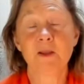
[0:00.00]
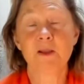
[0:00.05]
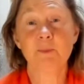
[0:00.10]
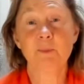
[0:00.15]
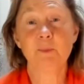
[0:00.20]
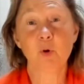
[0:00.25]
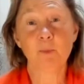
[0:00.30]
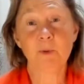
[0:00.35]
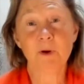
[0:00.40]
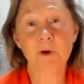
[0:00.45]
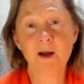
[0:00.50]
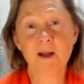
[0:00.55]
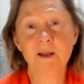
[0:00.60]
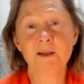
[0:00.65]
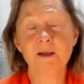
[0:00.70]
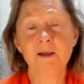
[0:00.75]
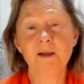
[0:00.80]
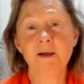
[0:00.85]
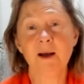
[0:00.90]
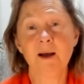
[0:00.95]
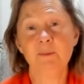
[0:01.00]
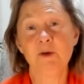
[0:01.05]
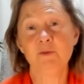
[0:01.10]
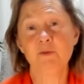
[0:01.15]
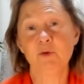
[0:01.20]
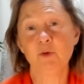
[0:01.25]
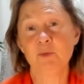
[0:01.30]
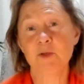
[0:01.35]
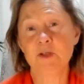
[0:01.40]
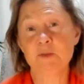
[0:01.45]
the propaganda coming
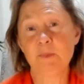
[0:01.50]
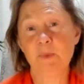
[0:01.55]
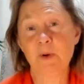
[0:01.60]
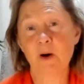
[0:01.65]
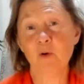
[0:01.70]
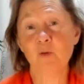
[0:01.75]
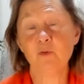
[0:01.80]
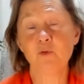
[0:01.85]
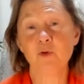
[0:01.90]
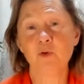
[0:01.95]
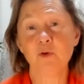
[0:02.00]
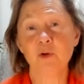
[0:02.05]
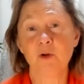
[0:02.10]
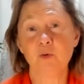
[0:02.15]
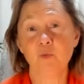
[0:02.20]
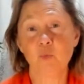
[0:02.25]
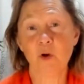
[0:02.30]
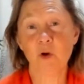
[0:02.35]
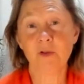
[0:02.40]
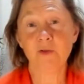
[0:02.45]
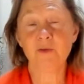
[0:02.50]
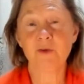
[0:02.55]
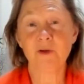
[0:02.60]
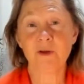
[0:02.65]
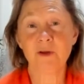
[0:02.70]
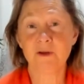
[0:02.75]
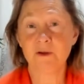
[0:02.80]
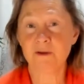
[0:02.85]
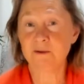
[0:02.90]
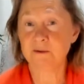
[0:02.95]
from these powerful and
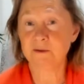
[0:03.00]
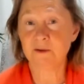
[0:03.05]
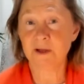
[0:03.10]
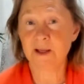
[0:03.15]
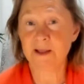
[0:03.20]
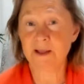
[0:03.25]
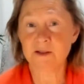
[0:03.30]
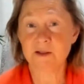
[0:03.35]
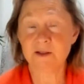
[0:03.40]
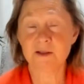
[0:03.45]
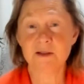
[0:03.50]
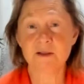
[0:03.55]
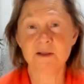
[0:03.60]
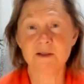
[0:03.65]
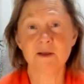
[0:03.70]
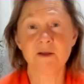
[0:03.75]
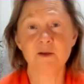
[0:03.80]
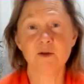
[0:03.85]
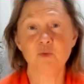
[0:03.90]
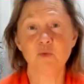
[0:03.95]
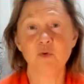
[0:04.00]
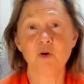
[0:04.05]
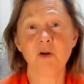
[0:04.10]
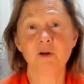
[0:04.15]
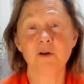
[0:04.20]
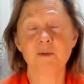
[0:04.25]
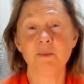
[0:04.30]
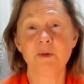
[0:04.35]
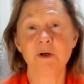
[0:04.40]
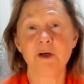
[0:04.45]
wealthy entities in the
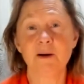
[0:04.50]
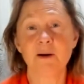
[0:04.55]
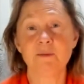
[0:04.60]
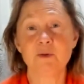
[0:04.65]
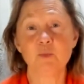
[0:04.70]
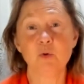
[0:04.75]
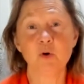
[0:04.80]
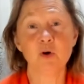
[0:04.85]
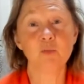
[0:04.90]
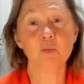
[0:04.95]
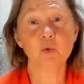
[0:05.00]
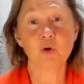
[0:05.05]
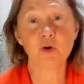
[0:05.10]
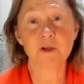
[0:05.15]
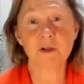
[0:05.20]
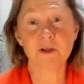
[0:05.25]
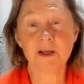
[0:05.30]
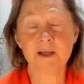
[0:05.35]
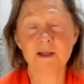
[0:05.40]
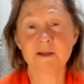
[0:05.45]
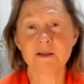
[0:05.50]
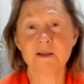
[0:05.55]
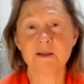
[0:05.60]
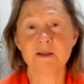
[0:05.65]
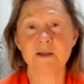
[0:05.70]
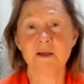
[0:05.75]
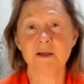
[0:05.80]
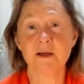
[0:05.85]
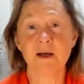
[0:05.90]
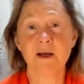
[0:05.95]
world becomes more and more
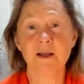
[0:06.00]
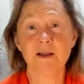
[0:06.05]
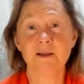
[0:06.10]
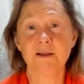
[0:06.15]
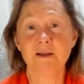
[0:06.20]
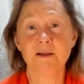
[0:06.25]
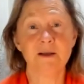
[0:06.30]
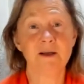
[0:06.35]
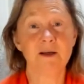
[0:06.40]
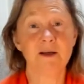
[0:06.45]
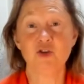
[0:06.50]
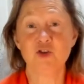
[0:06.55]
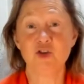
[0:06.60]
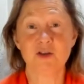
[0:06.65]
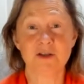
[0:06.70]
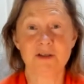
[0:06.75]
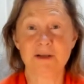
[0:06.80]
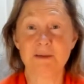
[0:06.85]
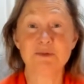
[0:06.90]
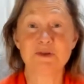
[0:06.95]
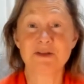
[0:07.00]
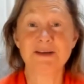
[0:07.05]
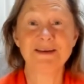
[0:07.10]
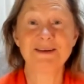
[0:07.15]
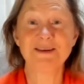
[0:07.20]
intense and it just seems